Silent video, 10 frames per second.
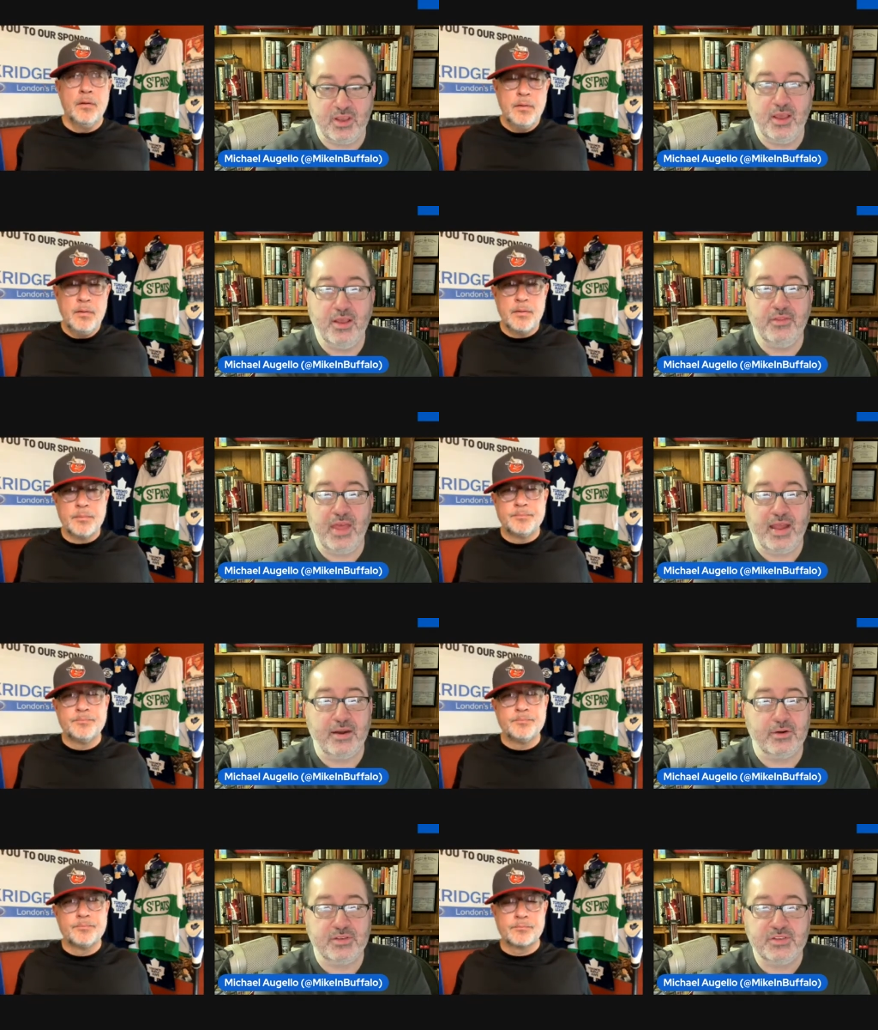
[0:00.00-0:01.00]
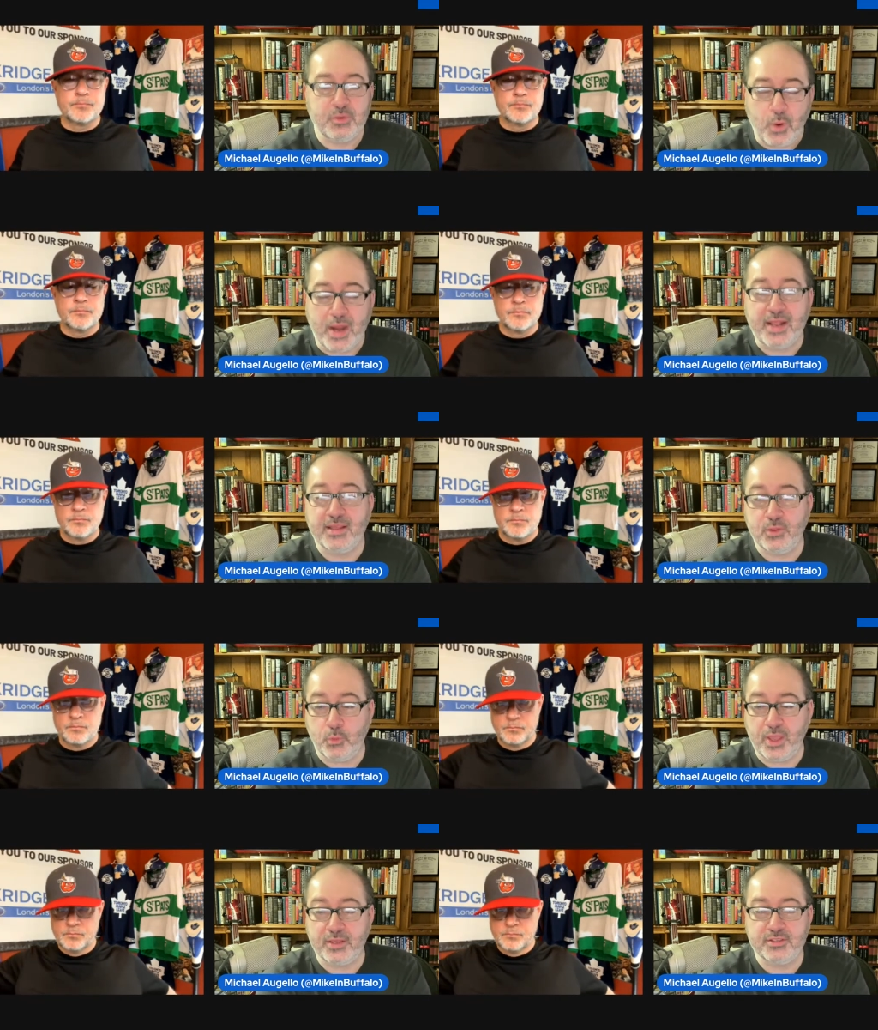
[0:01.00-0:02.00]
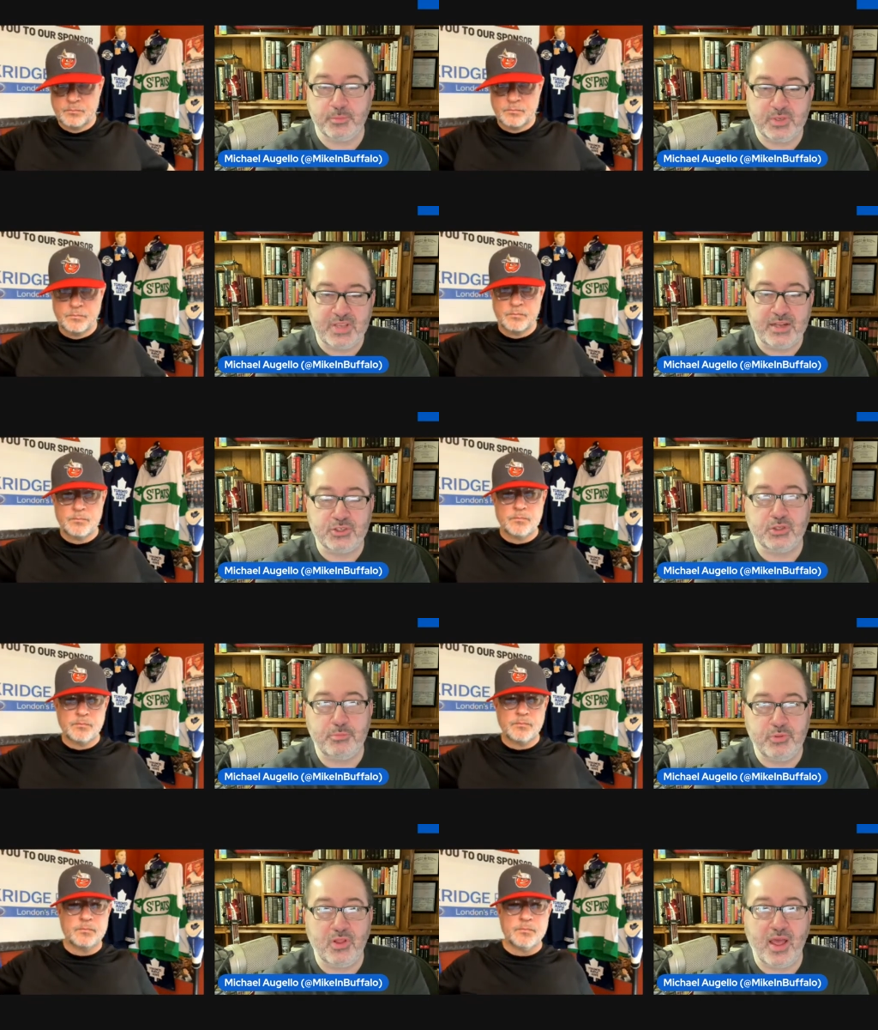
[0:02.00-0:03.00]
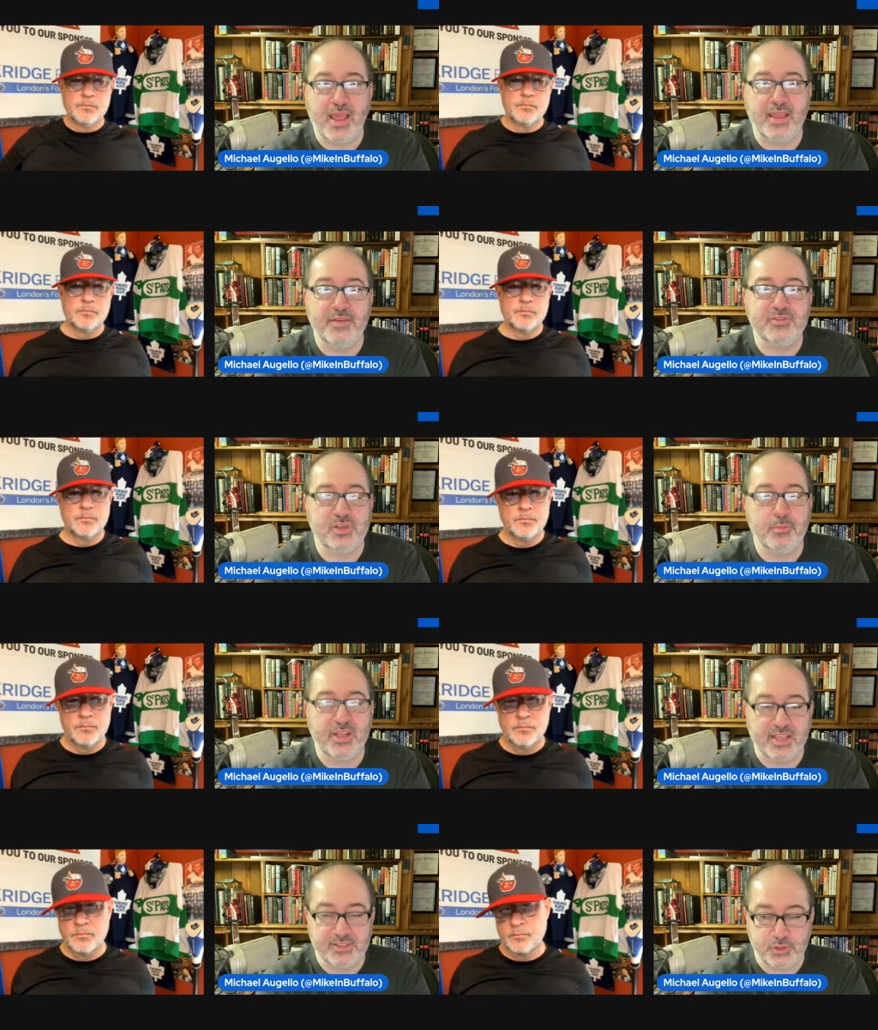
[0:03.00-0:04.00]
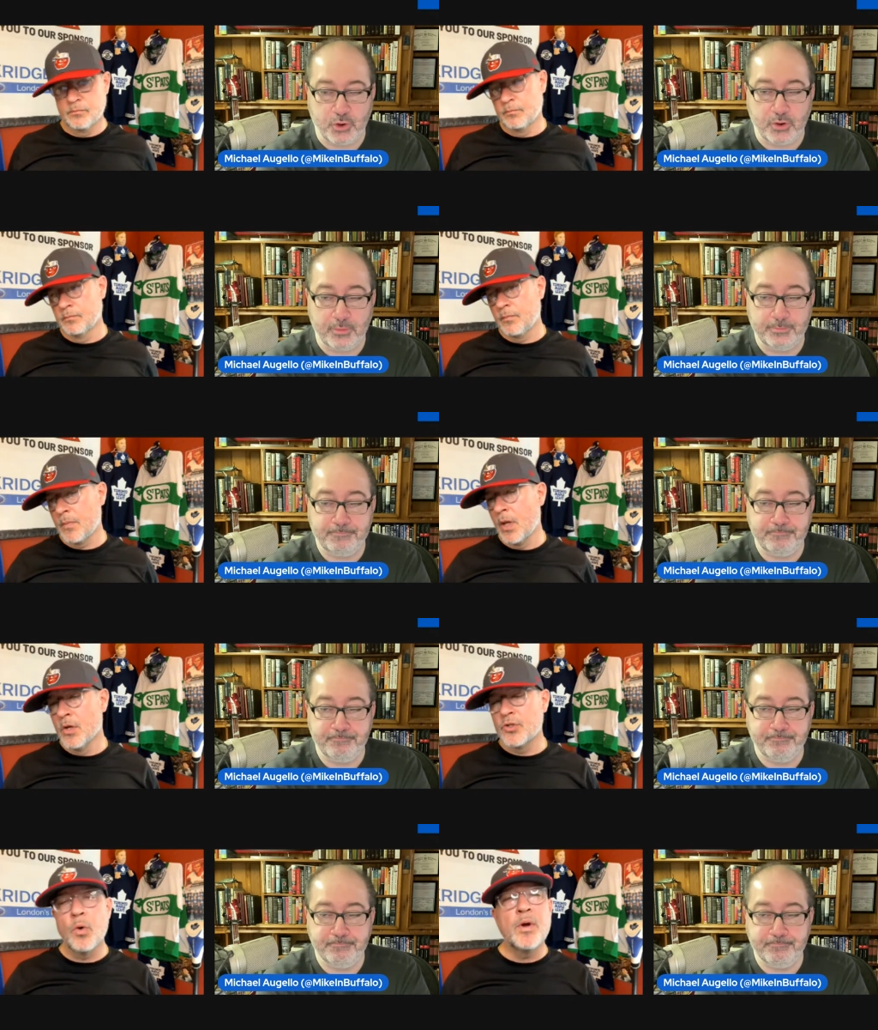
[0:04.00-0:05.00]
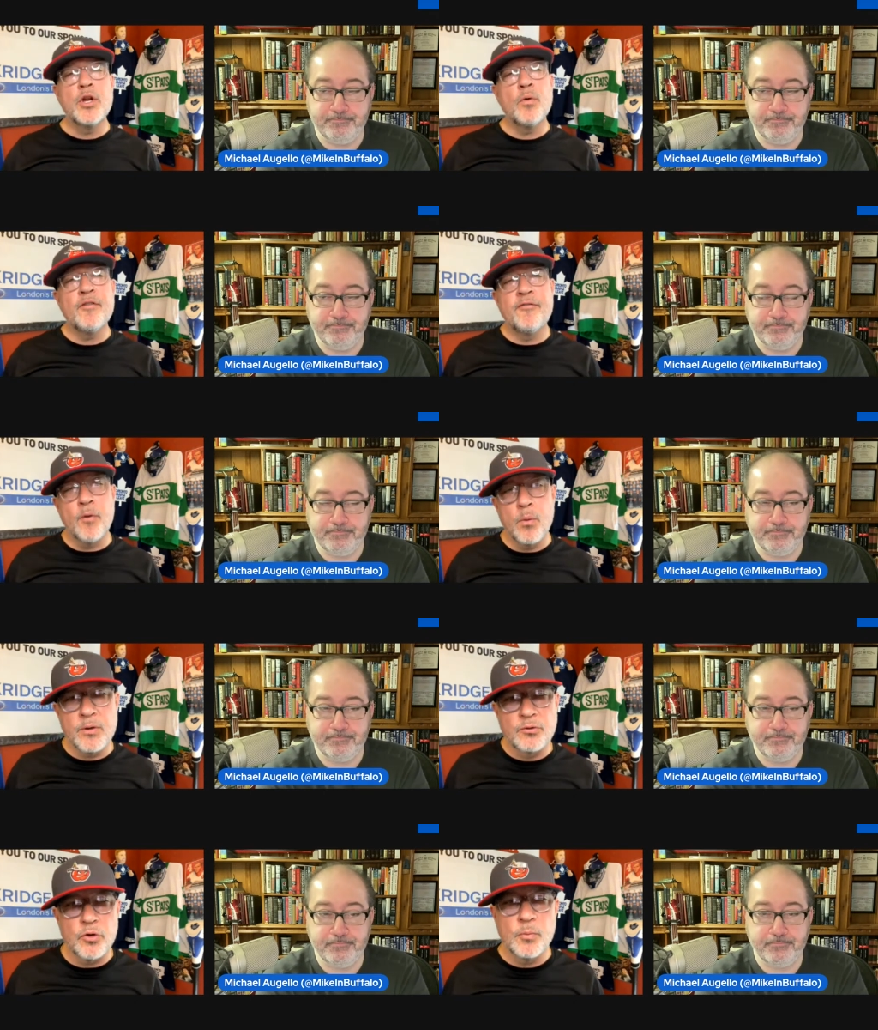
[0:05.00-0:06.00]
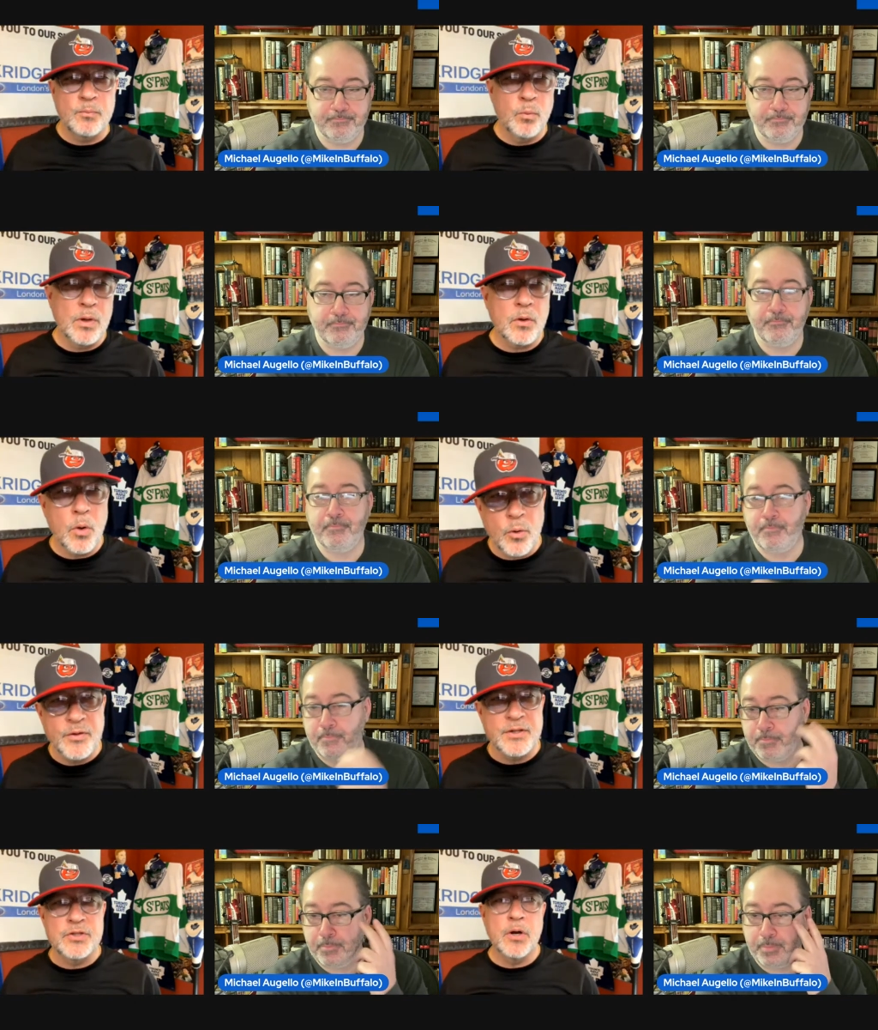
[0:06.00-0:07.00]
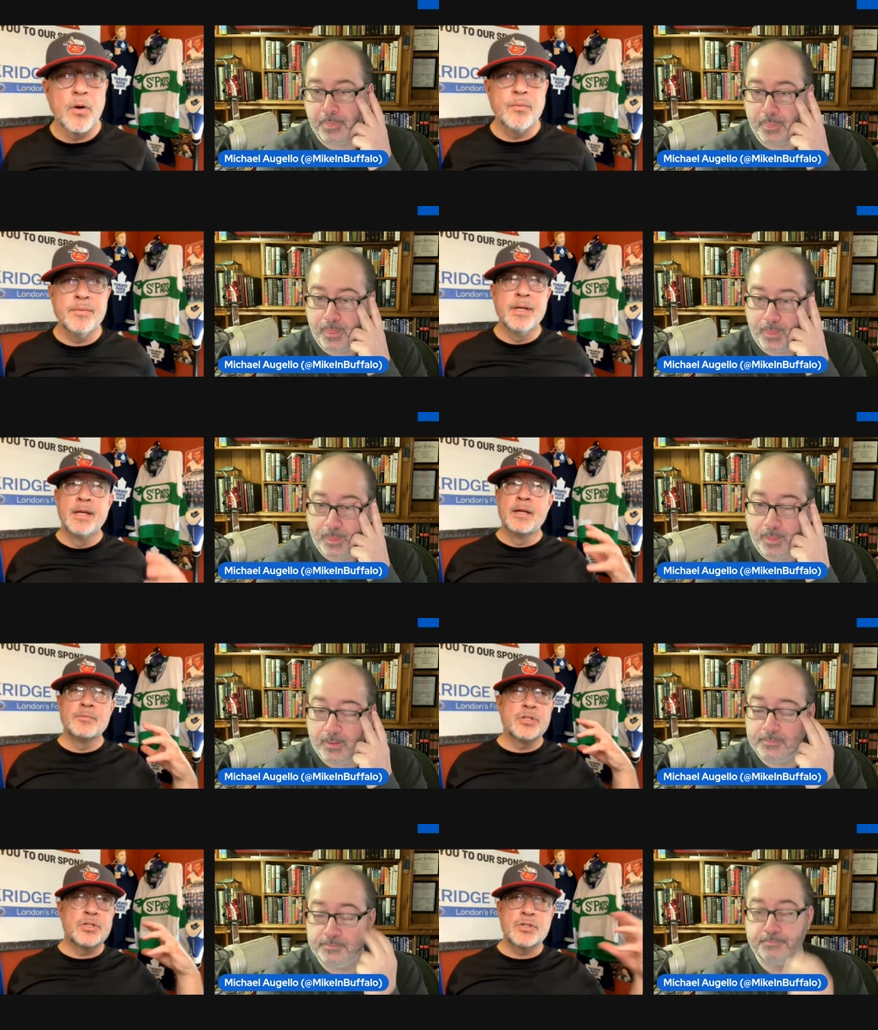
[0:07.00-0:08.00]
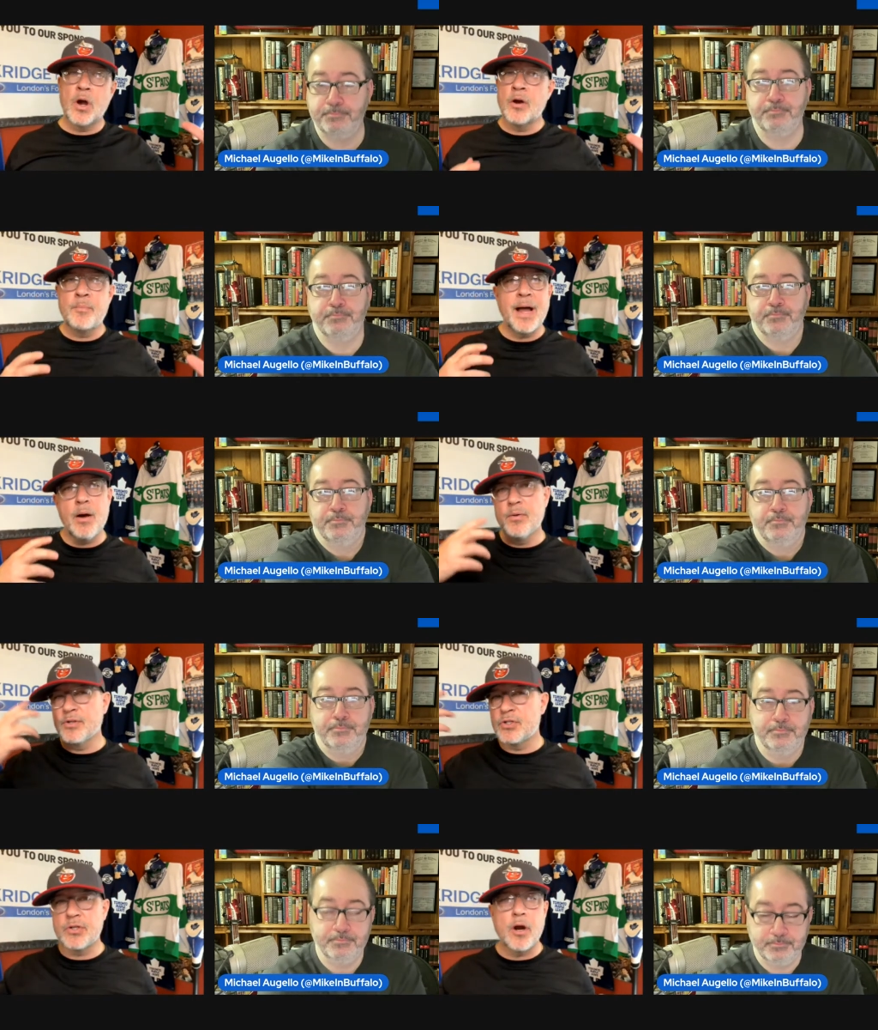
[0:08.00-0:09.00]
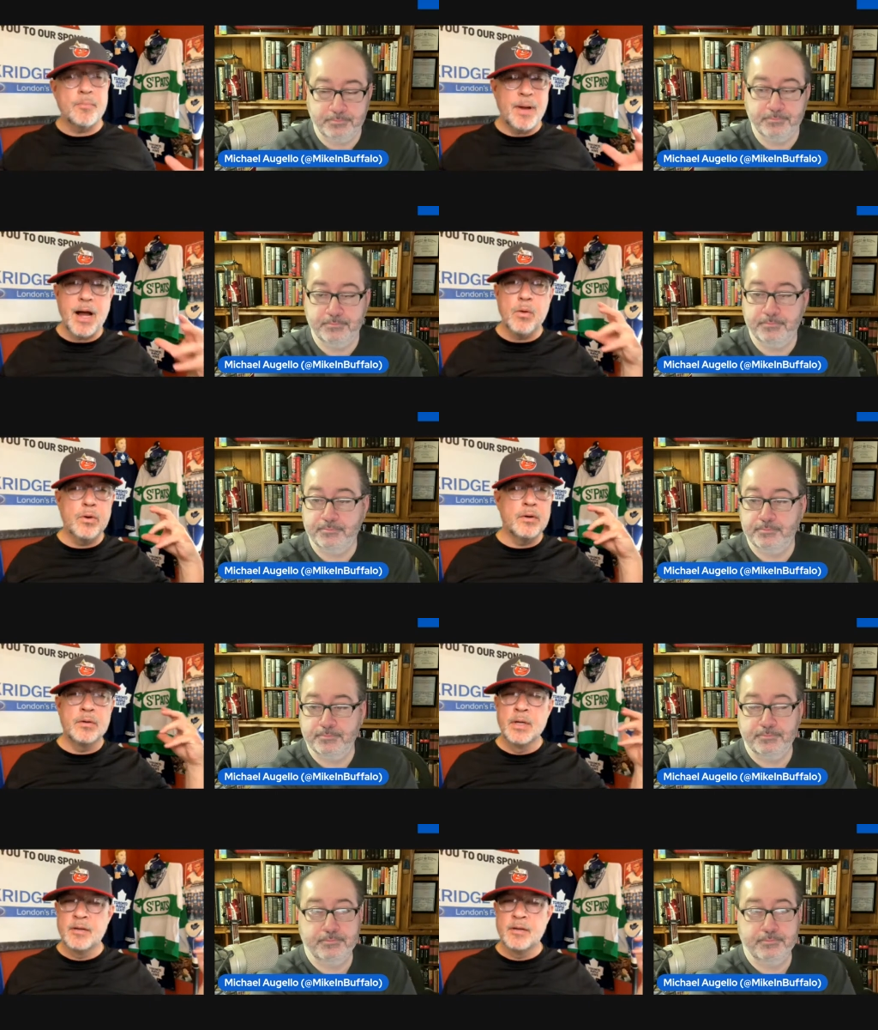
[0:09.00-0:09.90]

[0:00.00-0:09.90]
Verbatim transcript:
Speaker 1: that are waiting in the wings to potentially play if somebody gets hurt. So
Speaker 2: we know the forward group will hold its own star power to star power